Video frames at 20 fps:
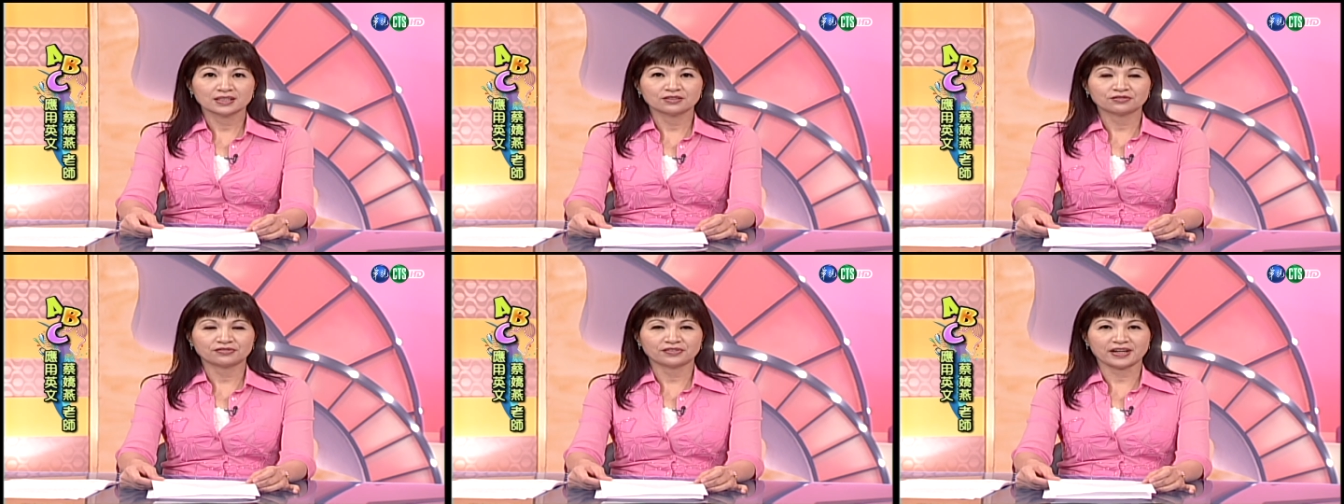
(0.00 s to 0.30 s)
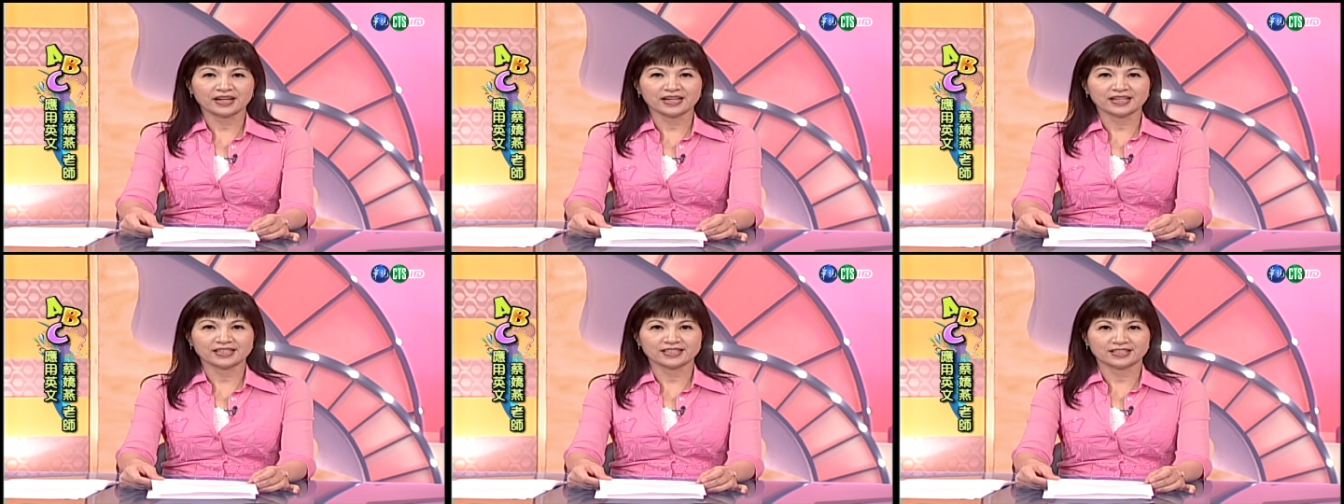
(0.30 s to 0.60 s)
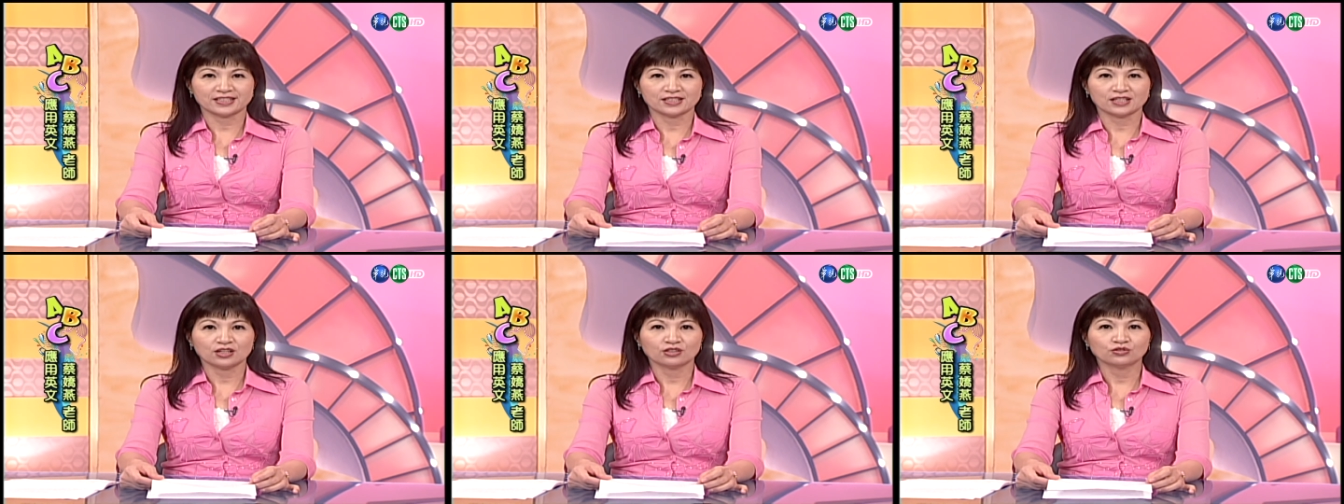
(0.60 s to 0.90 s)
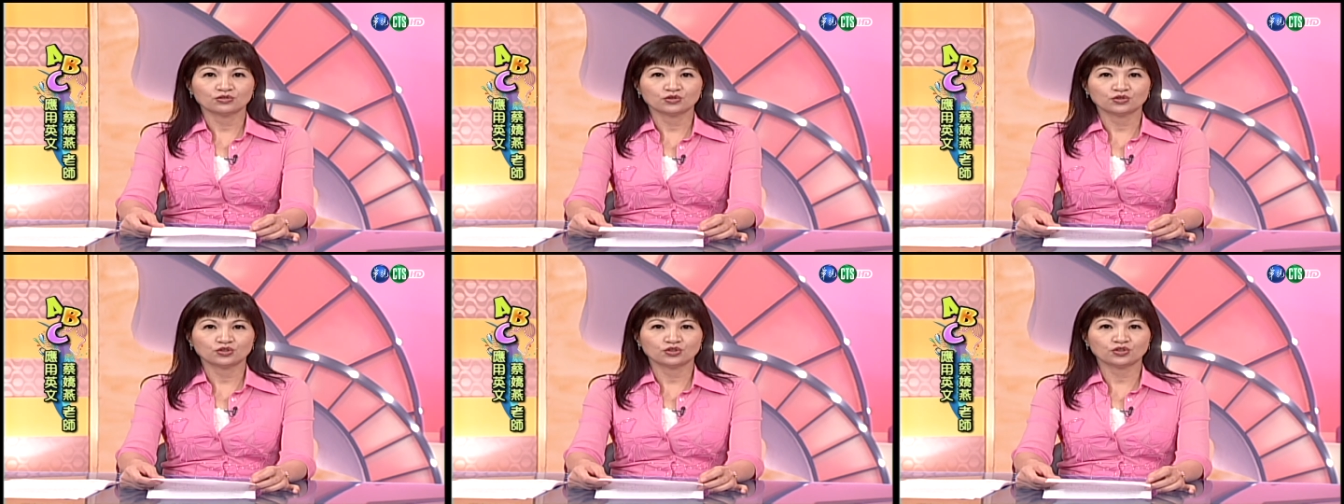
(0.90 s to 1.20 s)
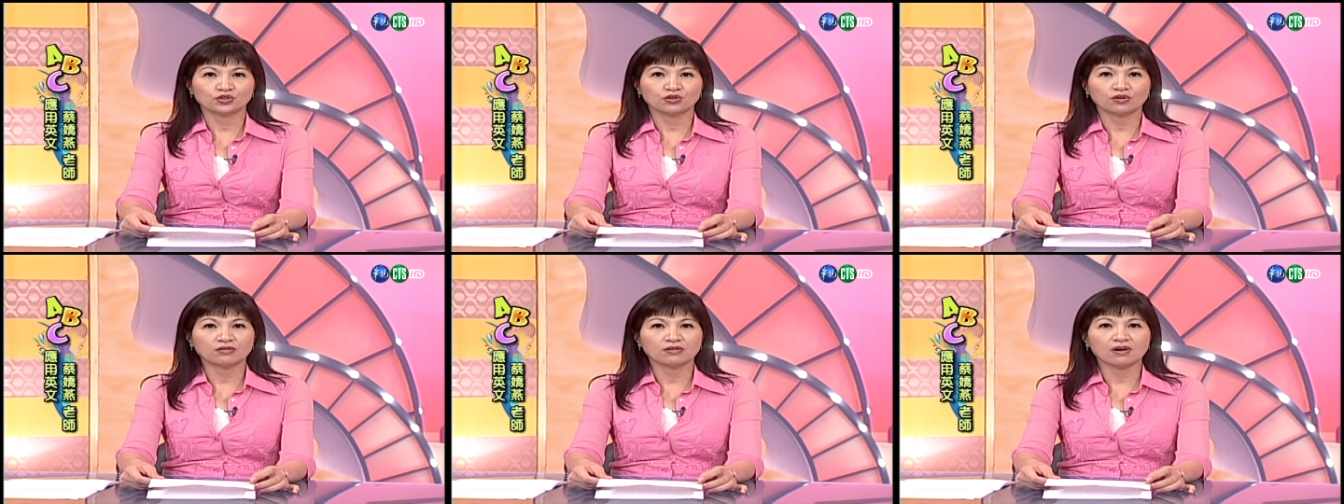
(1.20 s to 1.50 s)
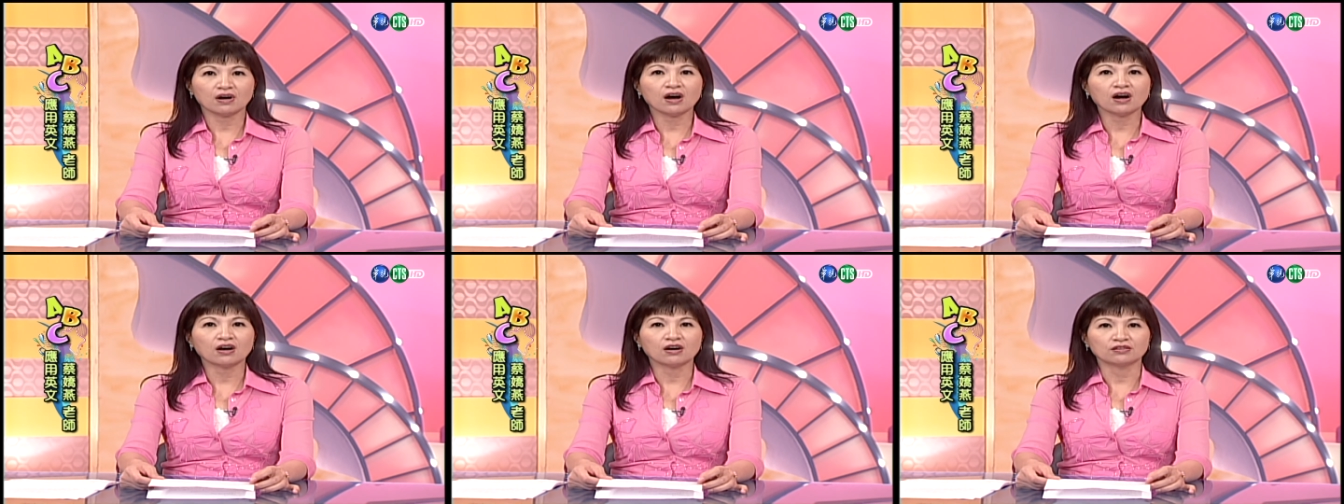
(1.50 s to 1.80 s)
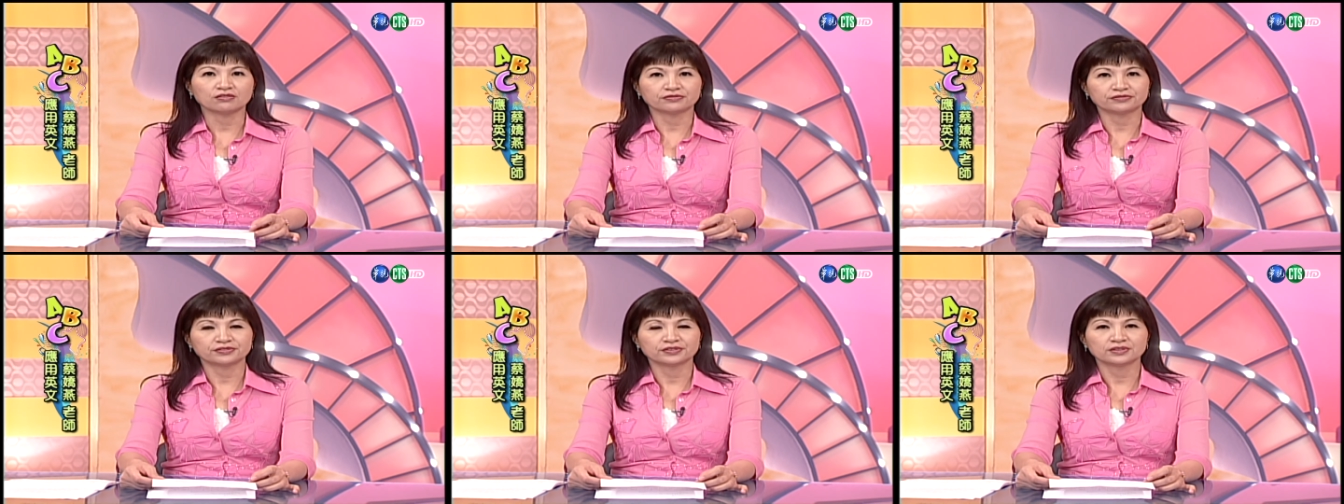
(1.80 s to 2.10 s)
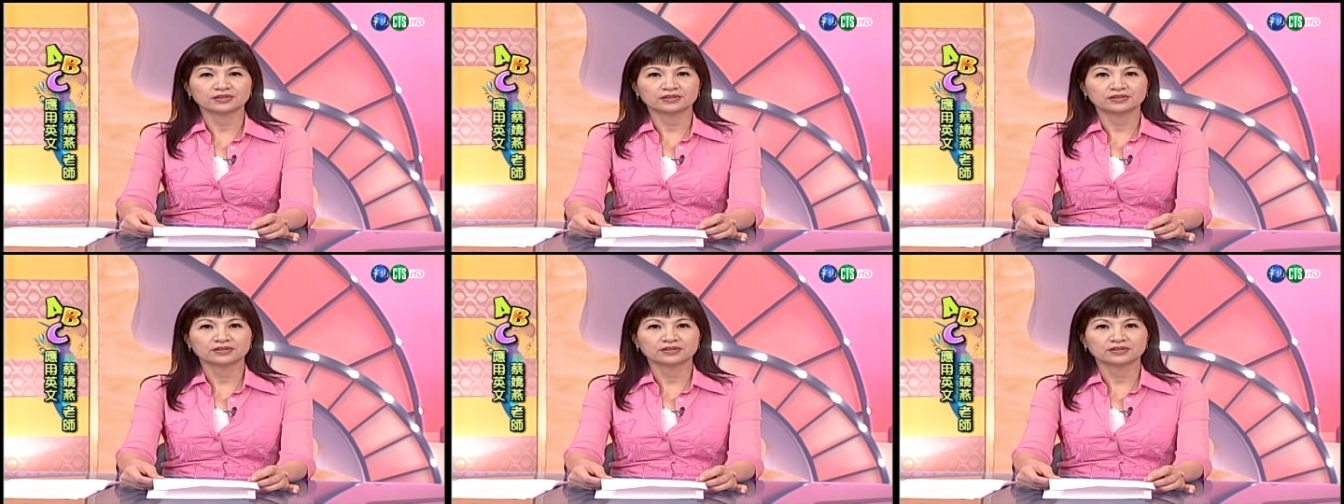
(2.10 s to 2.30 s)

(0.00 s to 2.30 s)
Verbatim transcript: phrase, show off,